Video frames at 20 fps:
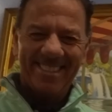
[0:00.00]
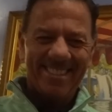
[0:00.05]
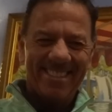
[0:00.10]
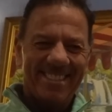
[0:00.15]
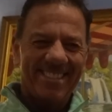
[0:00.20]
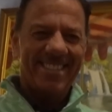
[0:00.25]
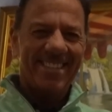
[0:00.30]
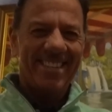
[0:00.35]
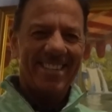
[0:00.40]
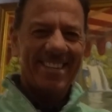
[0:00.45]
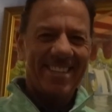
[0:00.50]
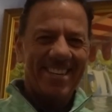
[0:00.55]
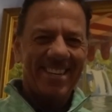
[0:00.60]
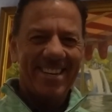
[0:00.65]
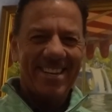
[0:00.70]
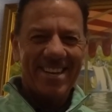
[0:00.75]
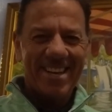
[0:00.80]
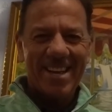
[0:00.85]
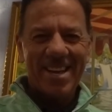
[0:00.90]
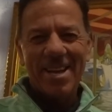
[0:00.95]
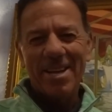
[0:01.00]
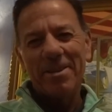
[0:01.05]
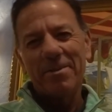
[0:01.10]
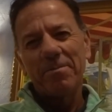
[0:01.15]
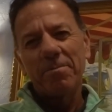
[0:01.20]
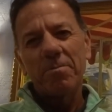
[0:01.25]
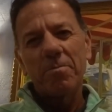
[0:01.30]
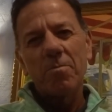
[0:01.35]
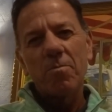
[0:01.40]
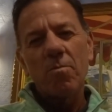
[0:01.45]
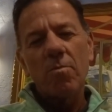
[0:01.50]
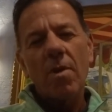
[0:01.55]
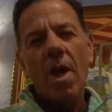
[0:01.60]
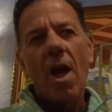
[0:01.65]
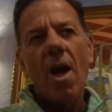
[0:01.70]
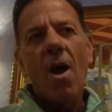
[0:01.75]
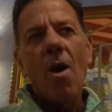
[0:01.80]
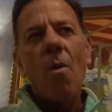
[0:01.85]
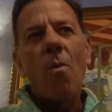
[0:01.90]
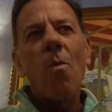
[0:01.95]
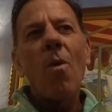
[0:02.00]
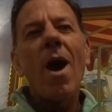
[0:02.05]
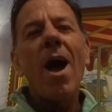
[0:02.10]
It's a special place for you, Mike. Why is it a special place for you?